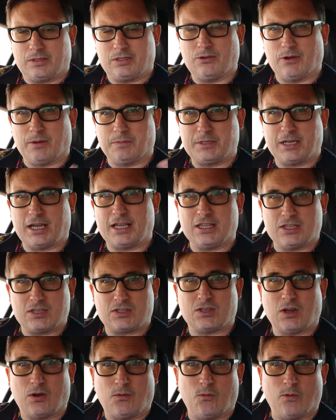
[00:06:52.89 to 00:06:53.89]
to update the
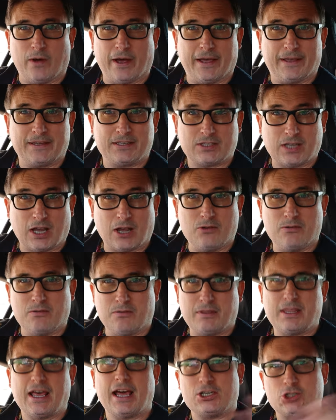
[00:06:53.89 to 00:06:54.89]
software,
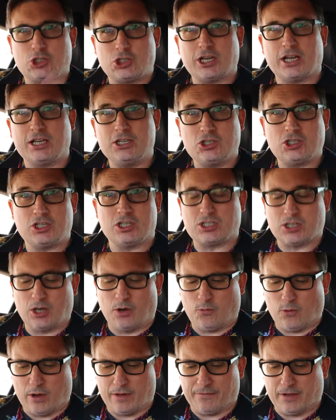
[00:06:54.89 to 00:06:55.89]
so that changed the
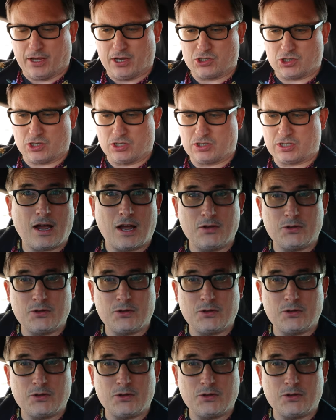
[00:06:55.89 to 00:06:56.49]
software versions.